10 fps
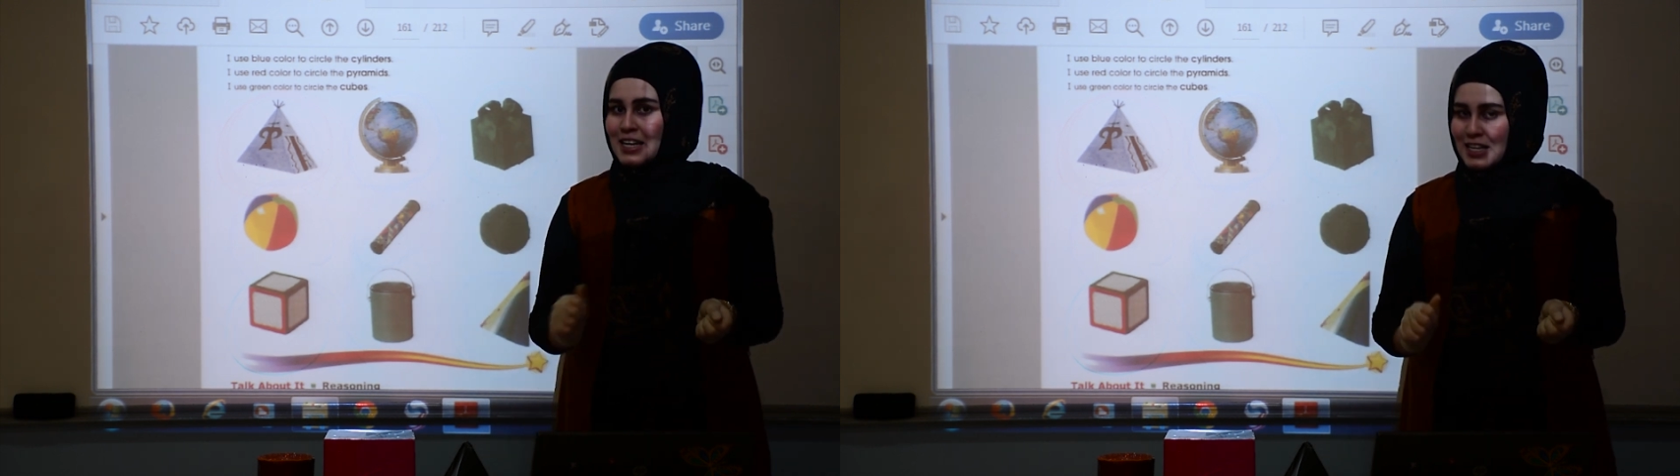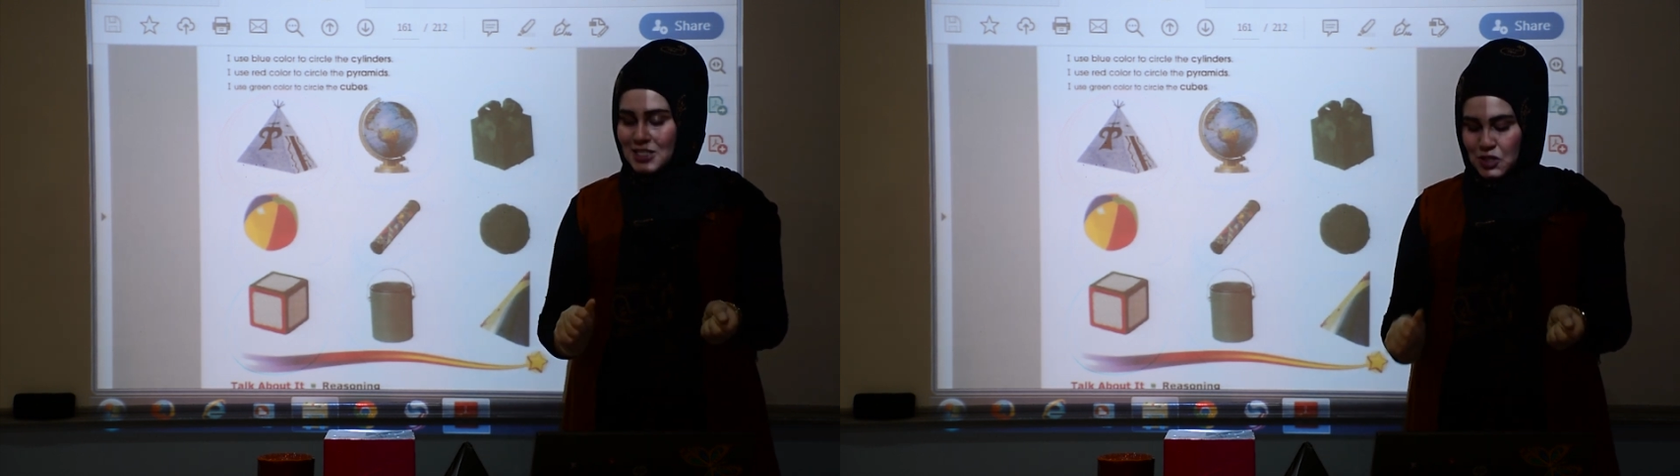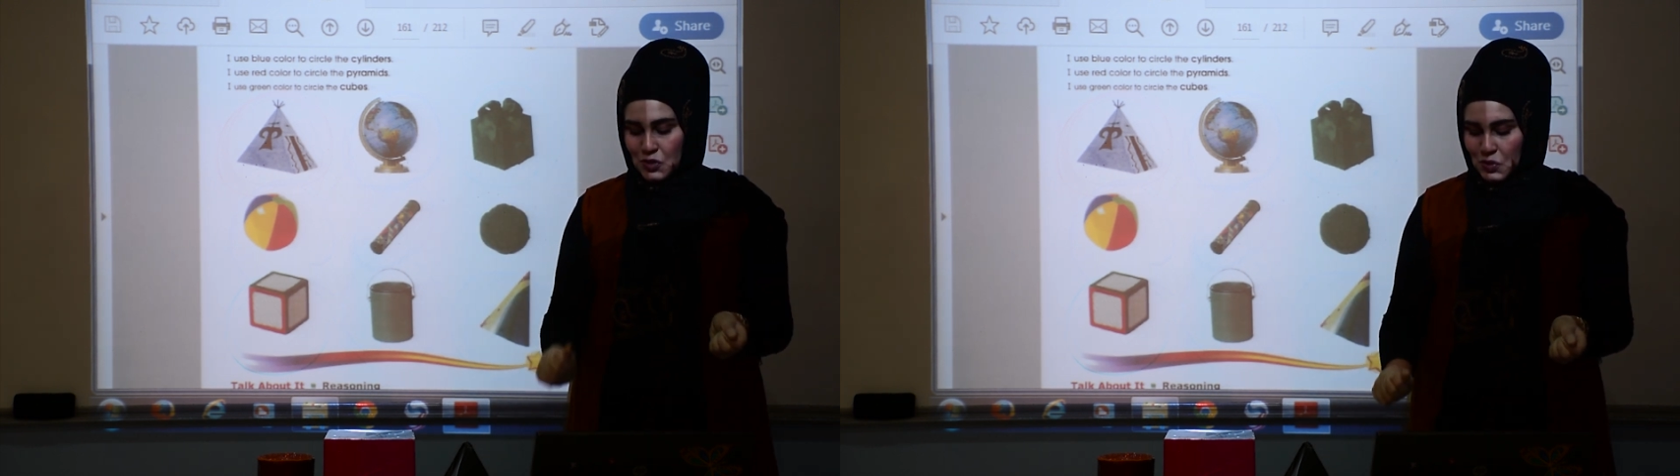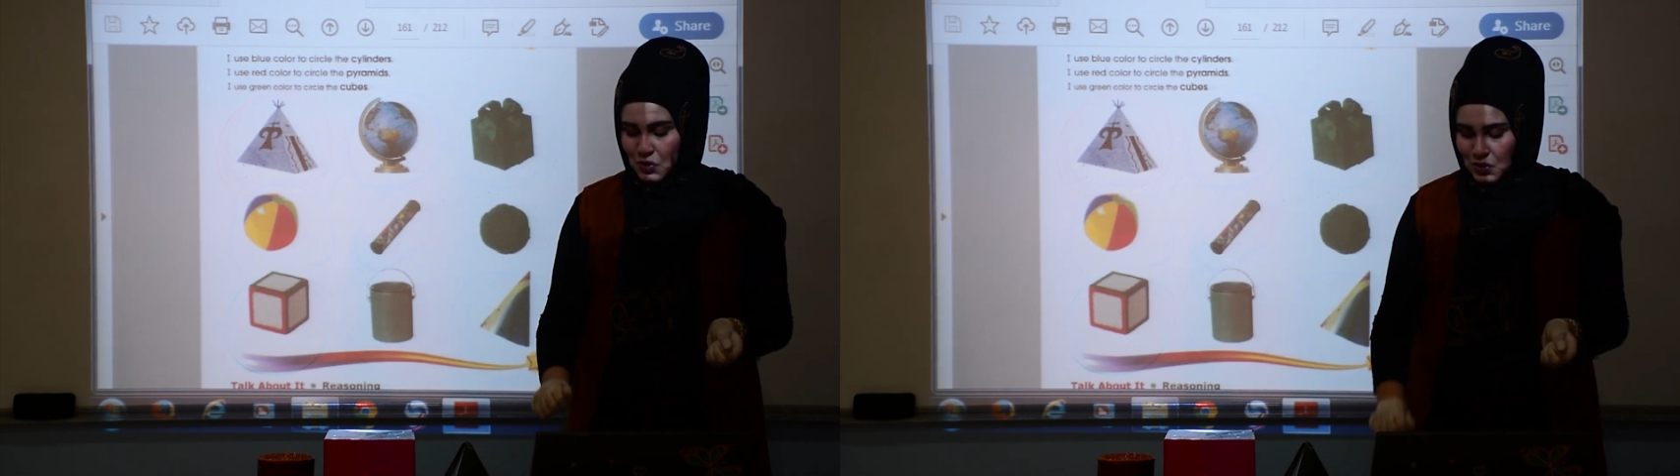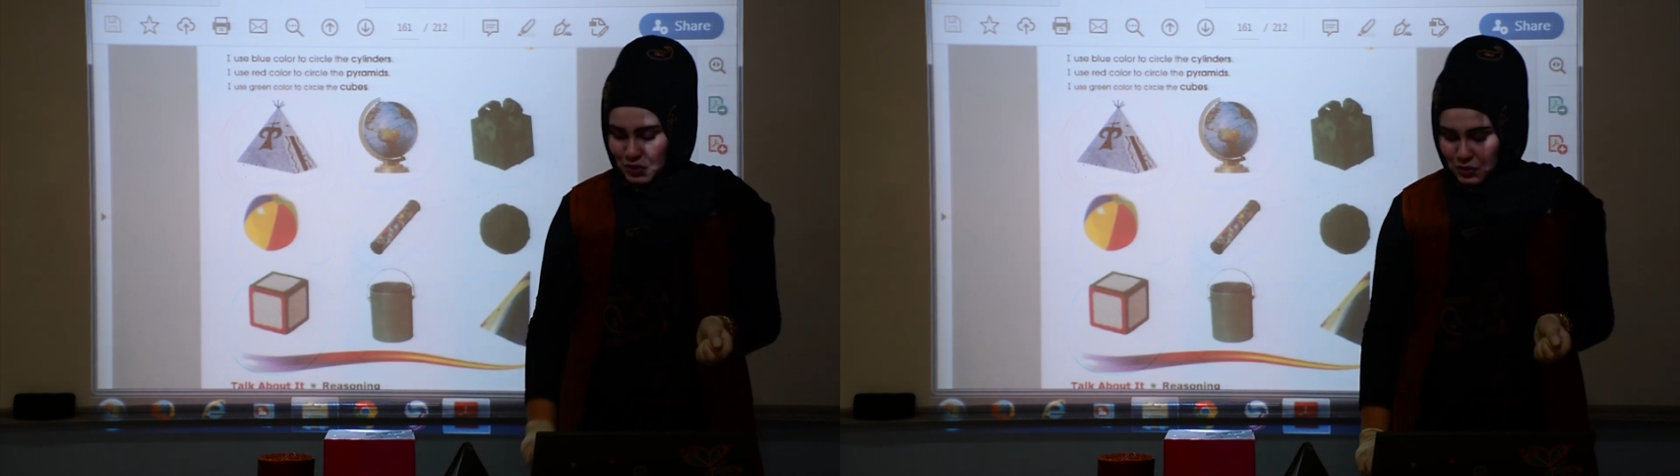Let's
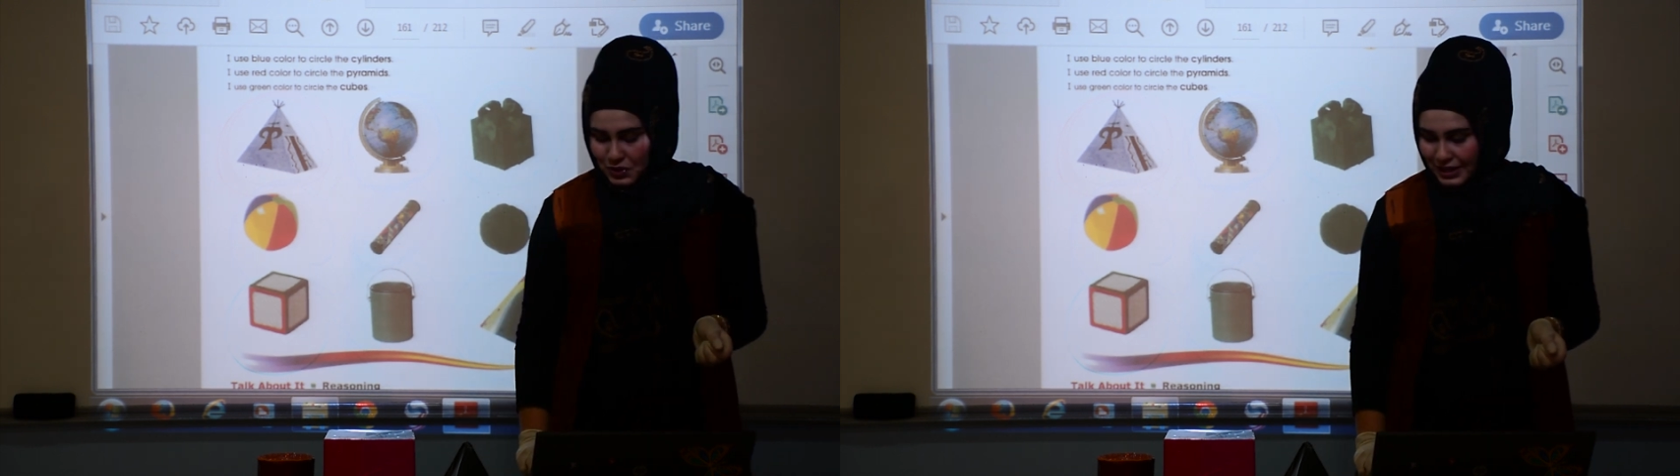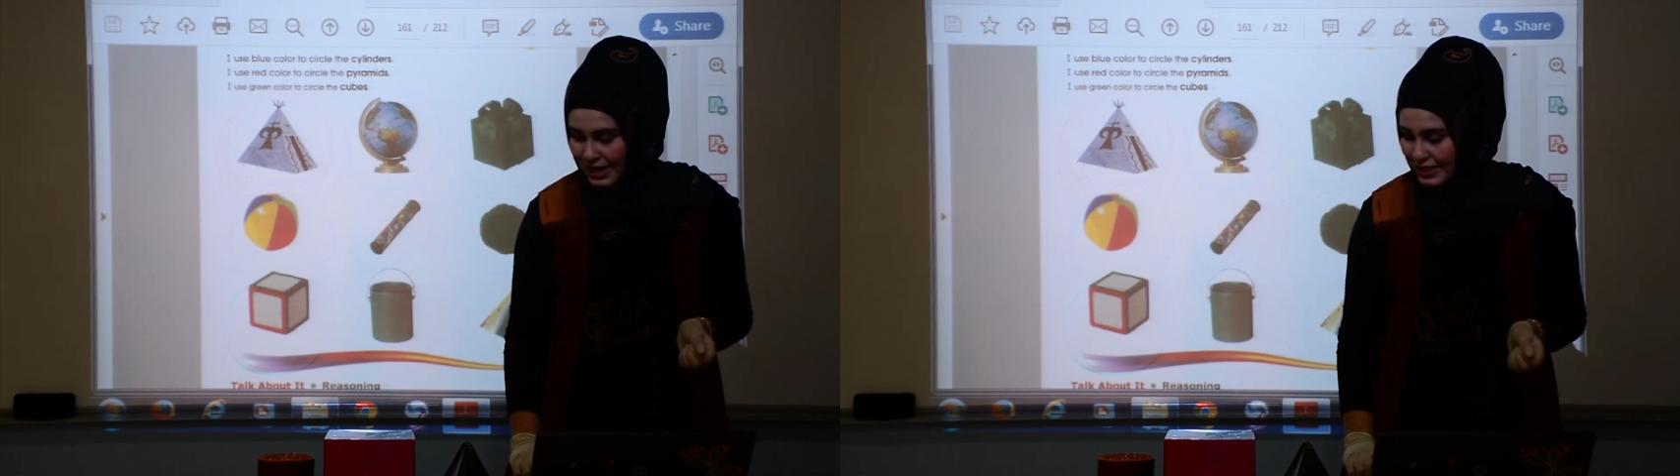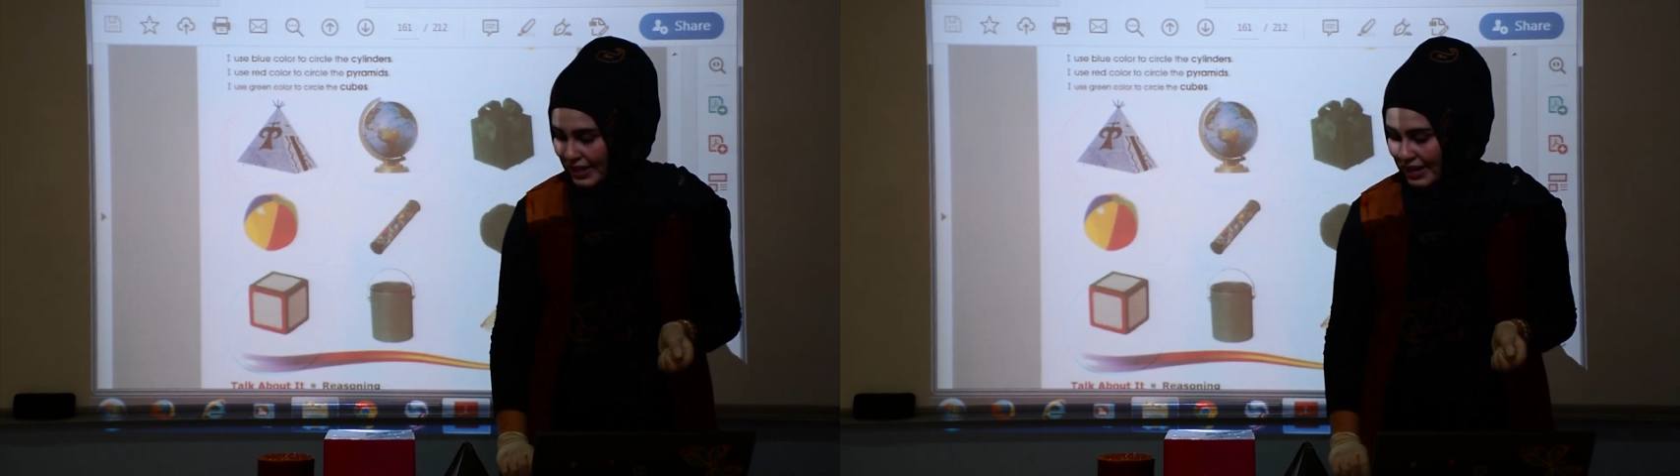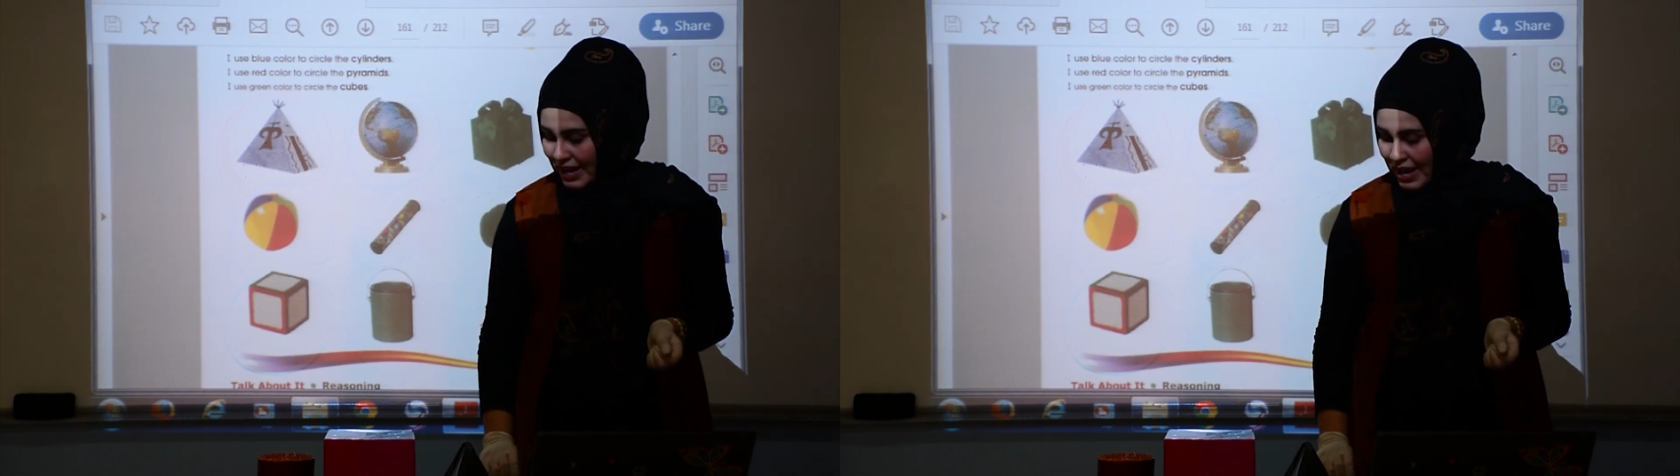do together.